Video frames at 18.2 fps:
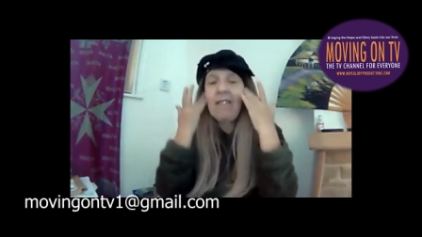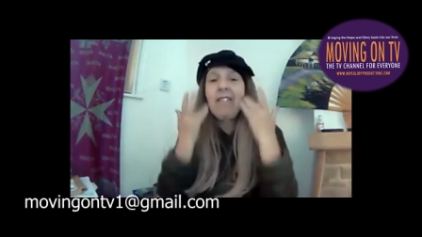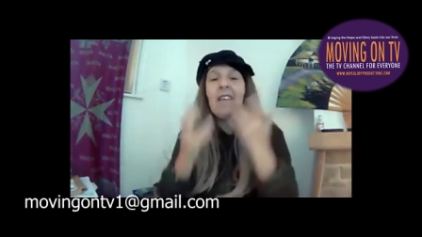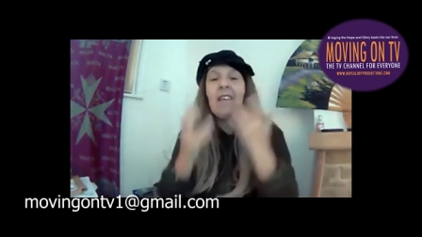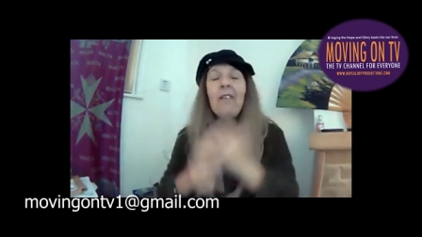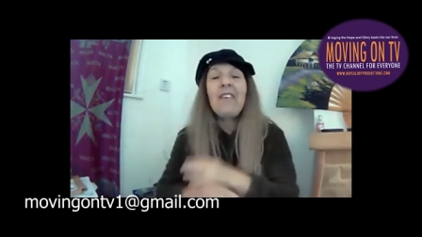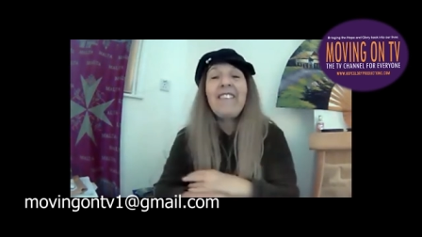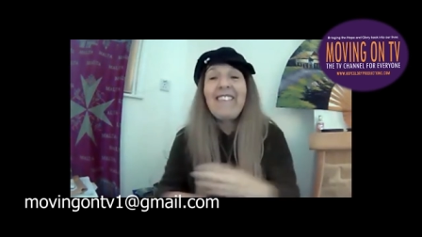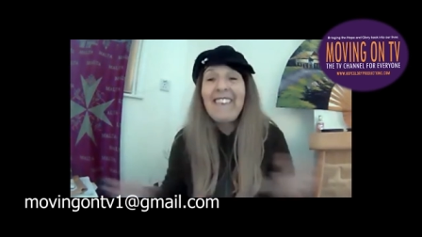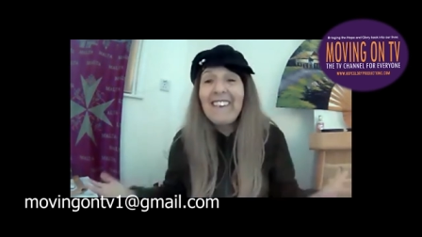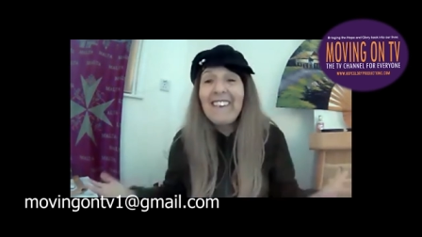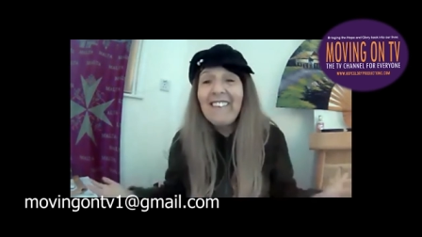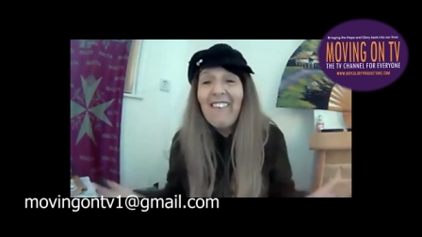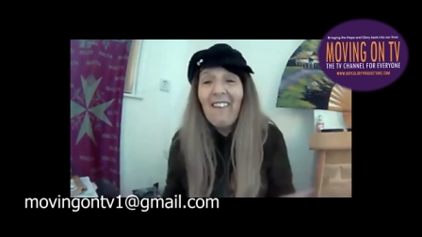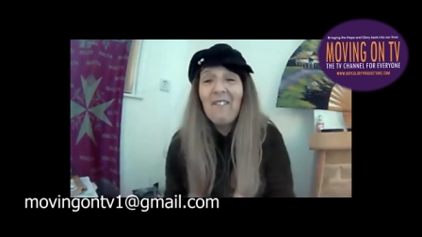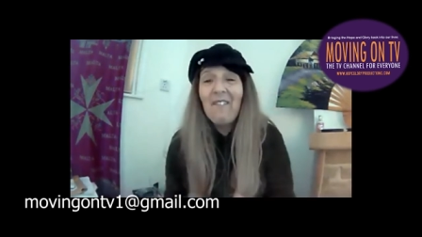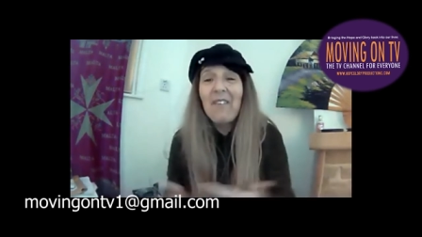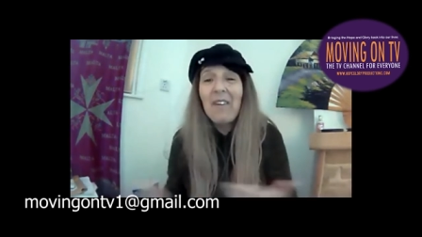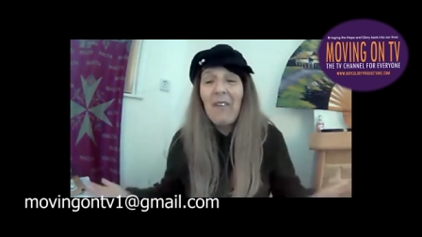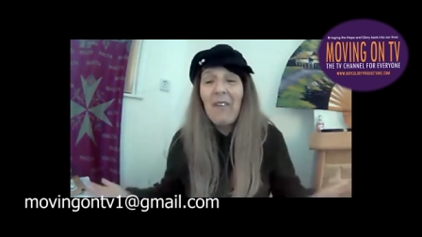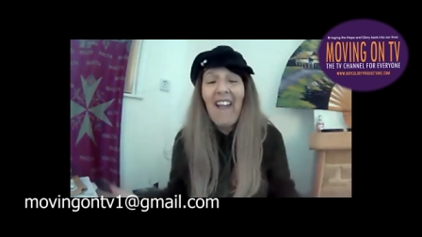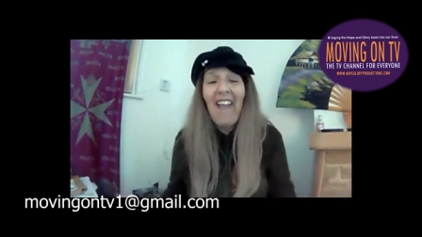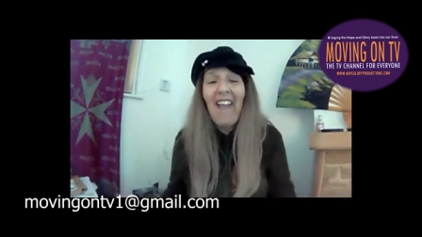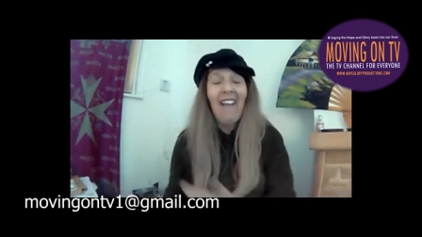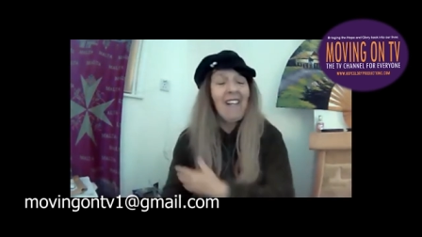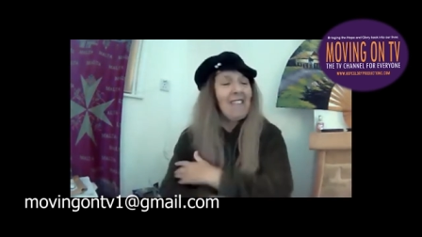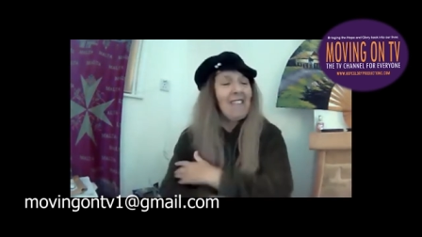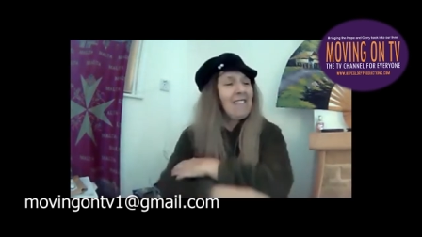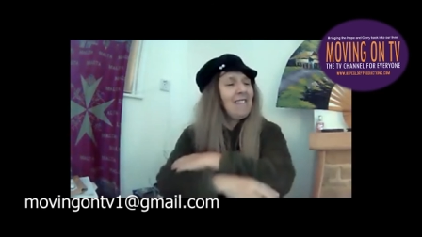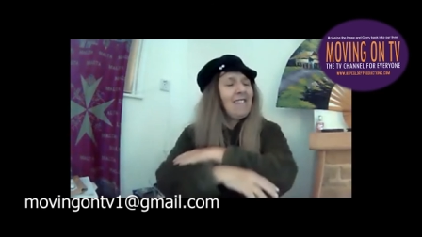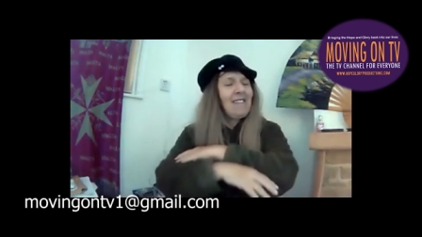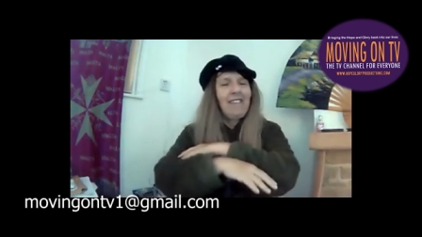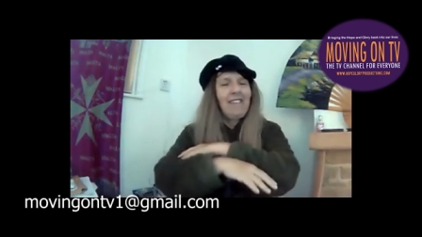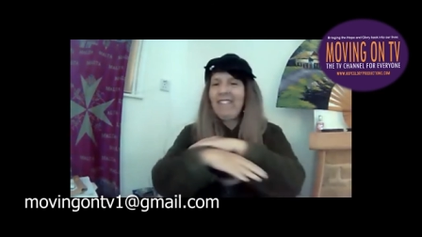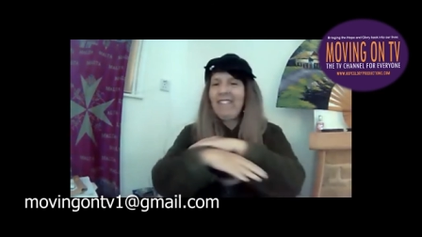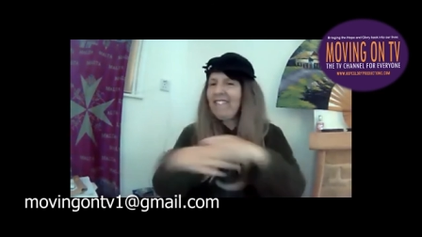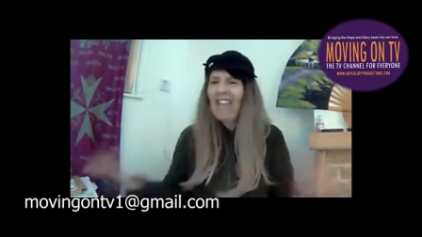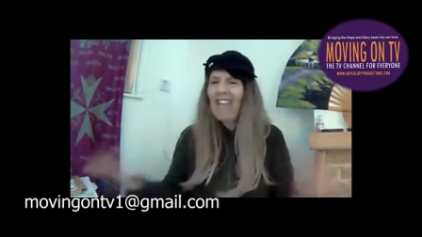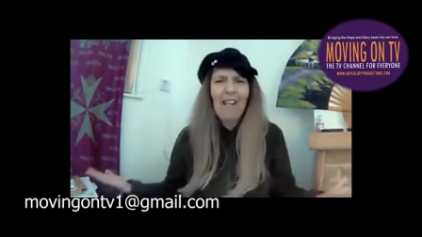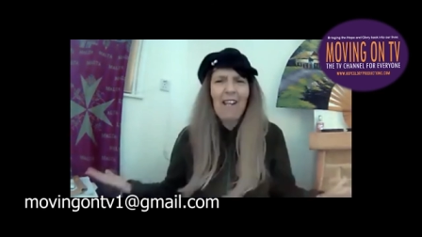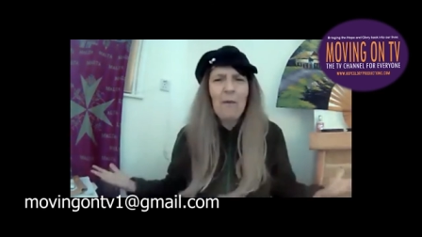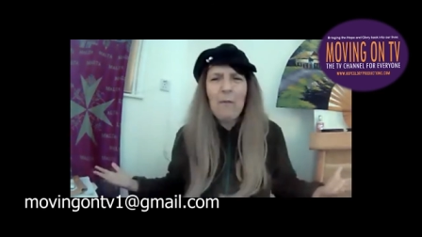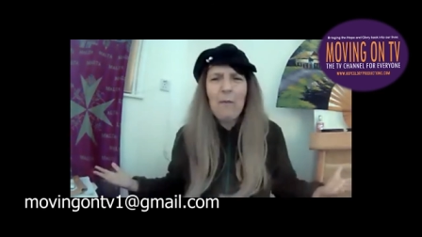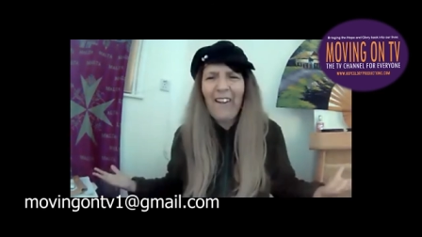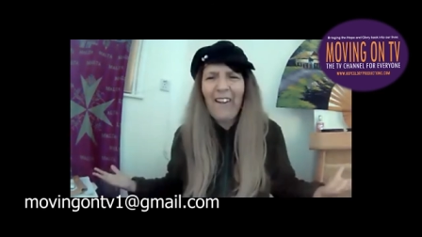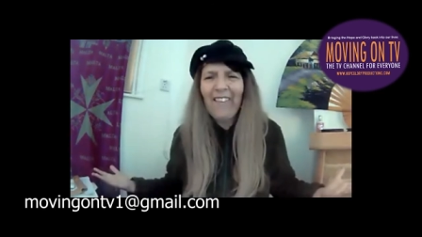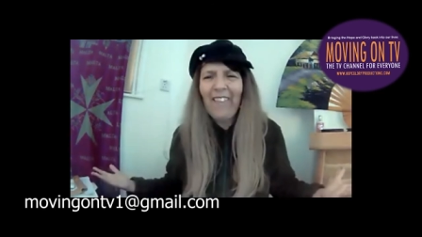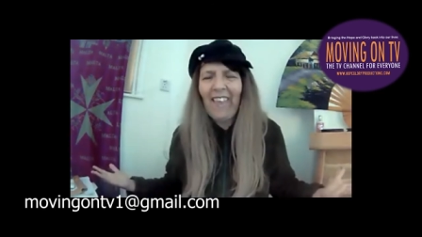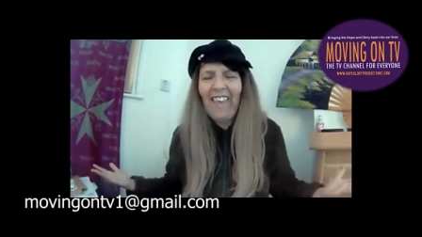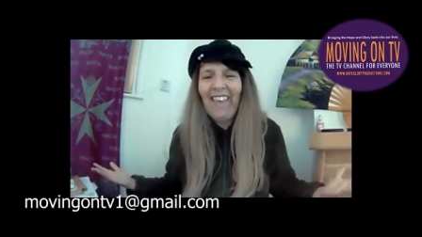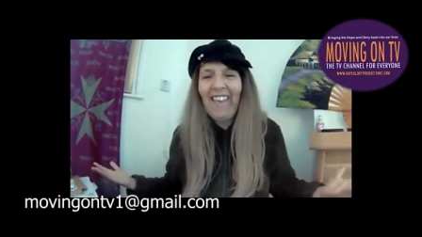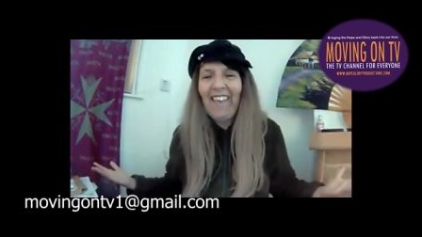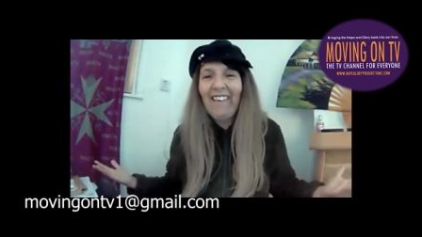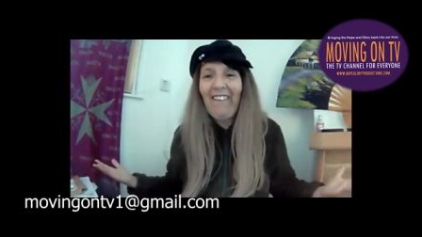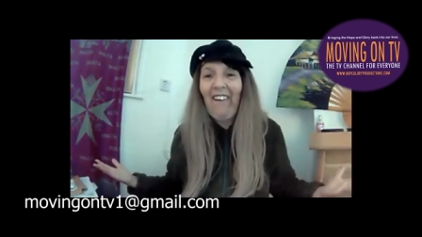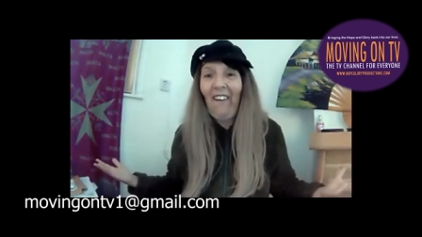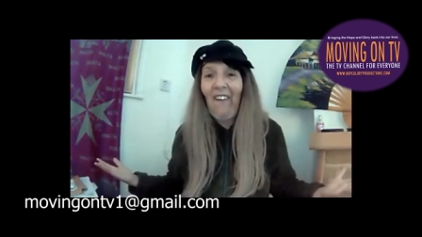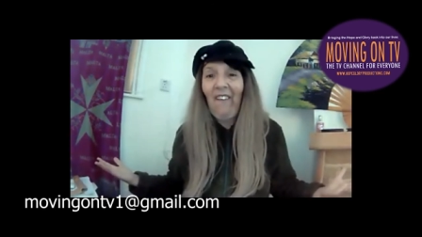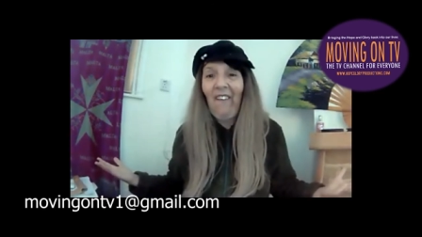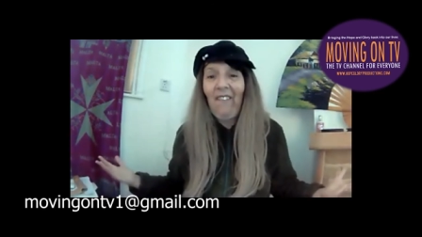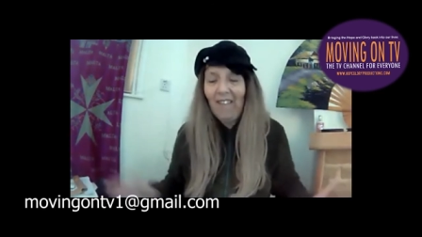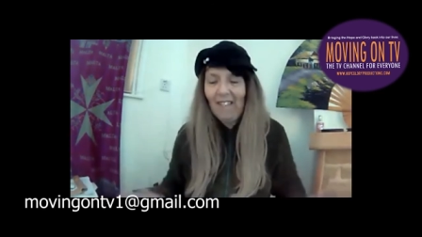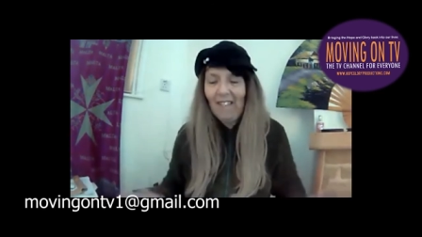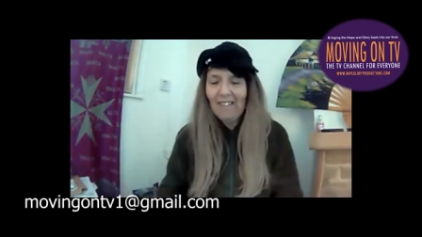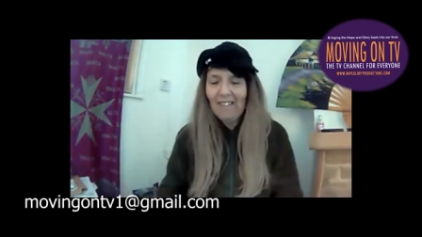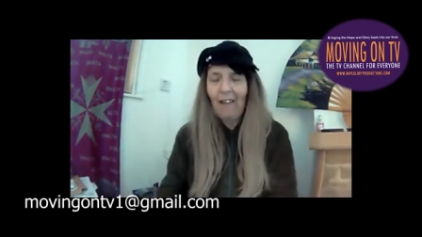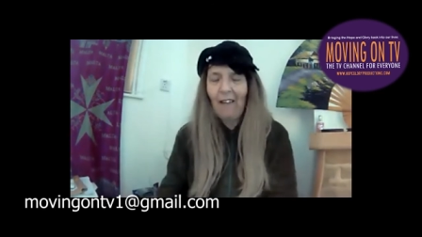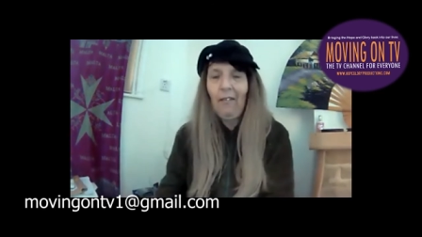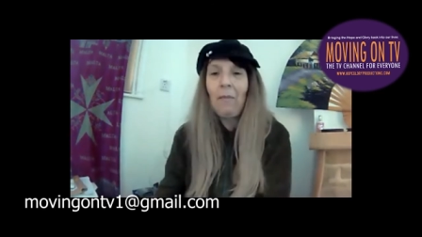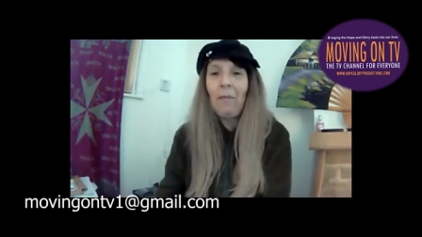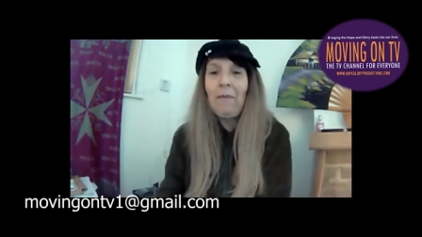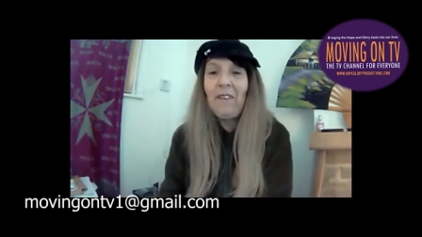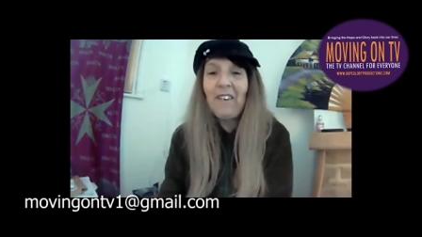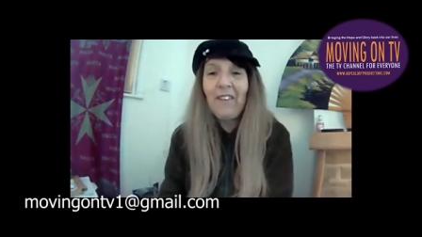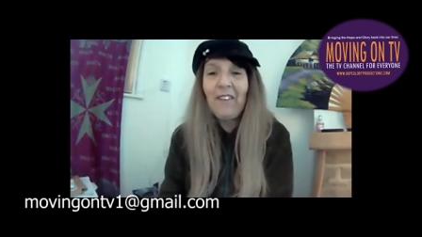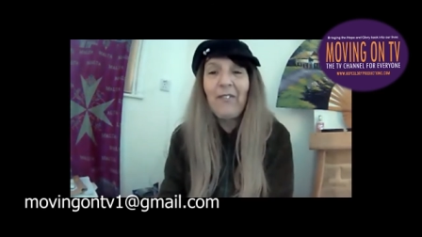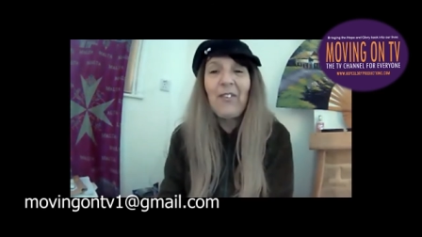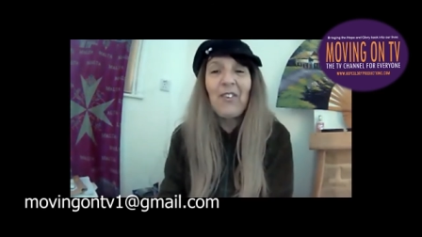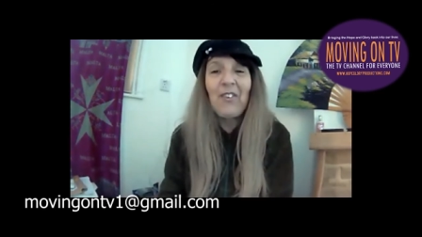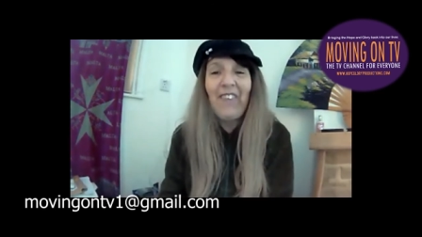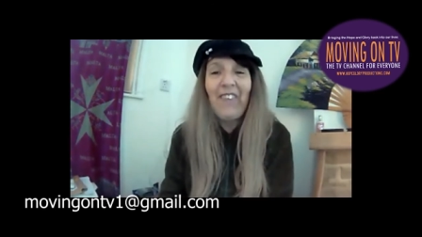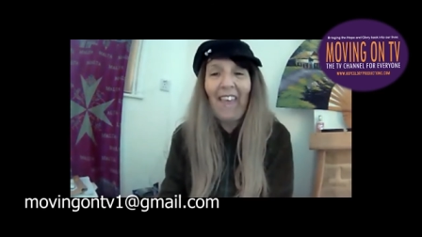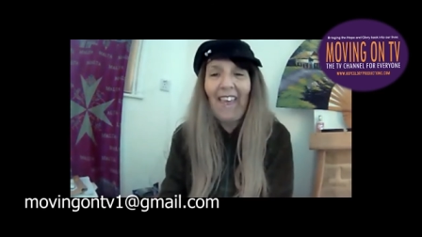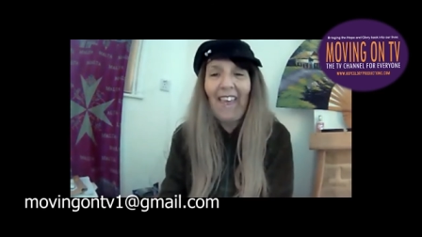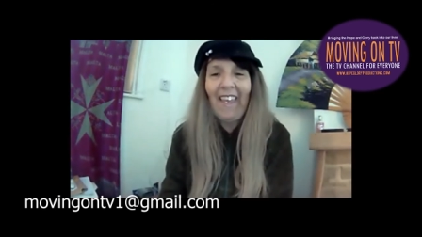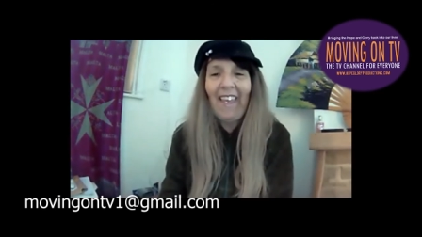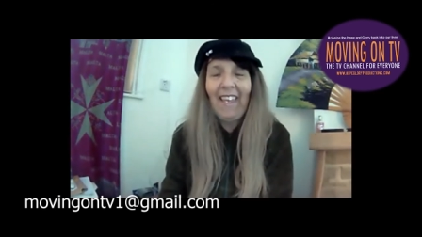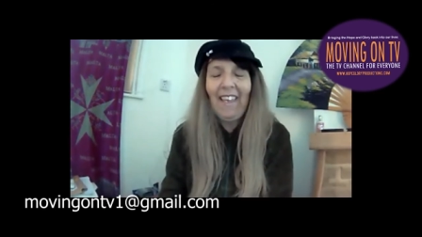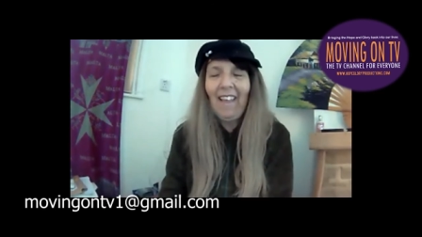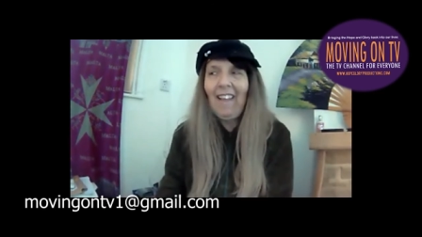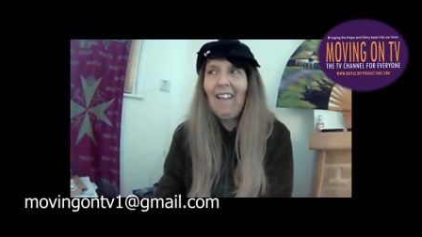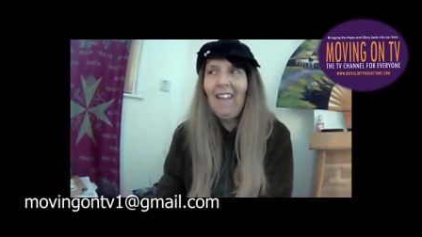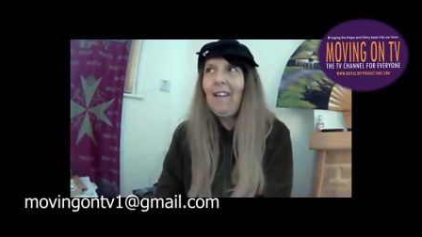And so it's here everywhere. Celebrate the ego. Have a beautiful day.